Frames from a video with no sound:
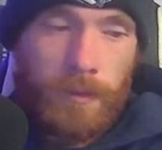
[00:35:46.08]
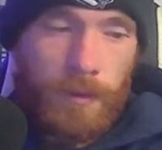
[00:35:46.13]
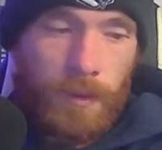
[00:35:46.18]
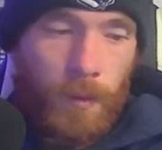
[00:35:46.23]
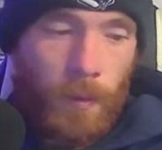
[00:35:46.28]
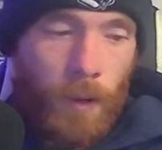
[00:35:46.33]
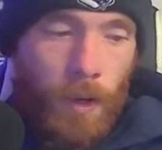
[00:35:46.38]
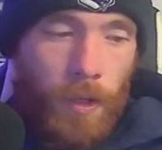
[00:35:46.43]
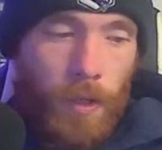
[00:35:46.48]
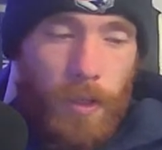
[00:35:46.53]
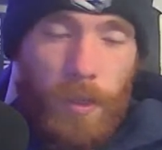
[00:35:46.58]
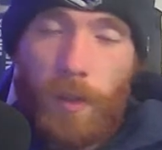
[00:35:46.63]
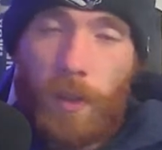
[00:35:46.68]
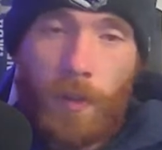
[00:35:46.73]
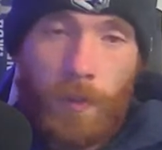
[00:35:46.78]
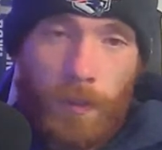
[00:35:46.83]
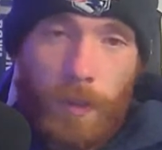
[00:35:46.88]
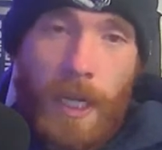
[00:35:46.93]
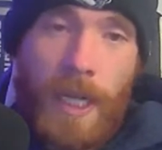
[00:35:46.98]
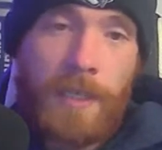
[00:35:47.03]
You run it, you
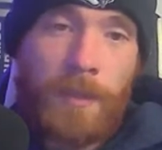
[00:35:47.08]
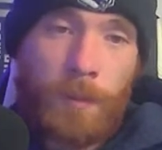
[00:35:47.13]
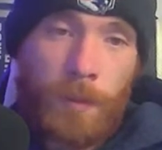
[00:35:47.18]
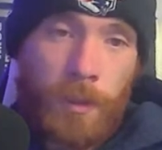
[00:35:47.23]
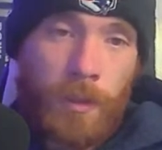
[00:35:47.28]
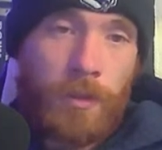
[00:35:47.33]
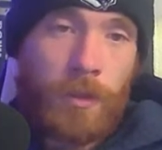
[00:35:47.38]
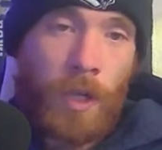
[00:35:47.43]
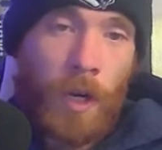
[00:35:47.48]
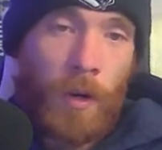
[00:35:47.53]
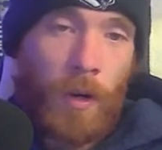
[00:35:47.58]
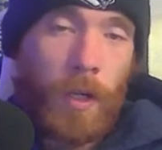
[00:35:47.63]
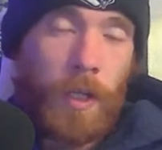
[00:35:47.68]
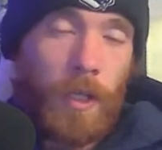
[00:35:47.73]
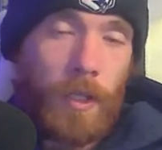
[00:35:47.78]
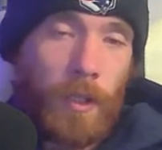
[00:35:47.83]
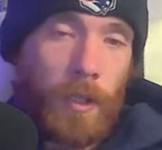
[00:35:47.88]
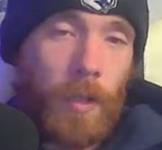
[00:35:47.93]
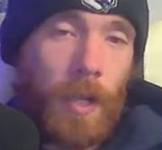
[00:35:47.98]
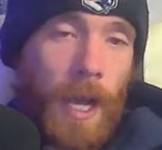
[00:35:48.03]
can. That's where you start
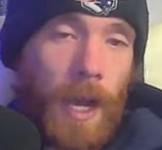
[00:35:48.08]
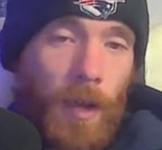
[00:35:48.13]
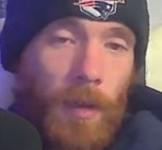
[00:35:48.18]
running into the